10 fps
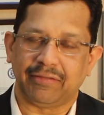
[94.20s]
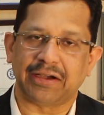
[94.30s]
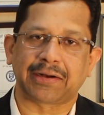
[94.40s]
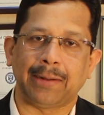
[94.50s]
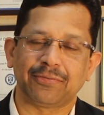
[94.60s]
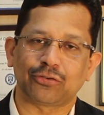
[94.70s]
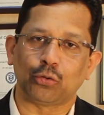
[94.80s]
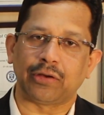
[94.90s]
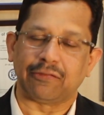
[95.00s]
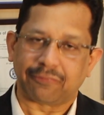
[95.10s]
When it comes
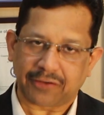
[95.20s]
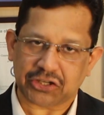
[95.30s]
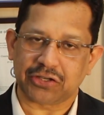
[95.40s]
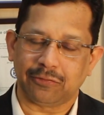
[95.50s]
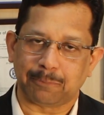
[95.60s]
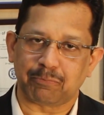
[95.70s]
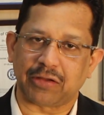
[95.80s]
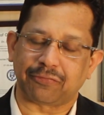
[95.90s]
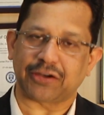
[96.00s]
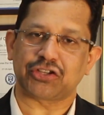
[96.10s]
to infections
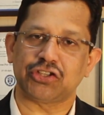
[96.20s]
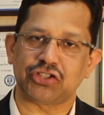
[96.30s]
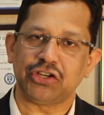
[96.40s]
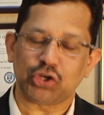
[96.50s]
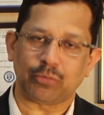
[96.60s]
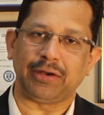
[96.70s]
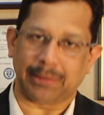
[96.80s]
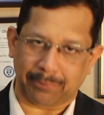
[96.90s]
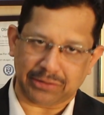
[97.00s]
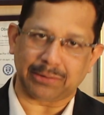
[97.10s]
need to be
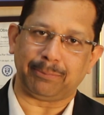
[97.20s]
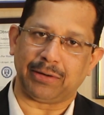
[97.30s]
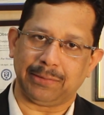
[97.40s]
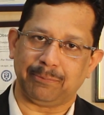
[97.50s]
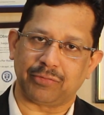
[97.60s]
nipped in the bud.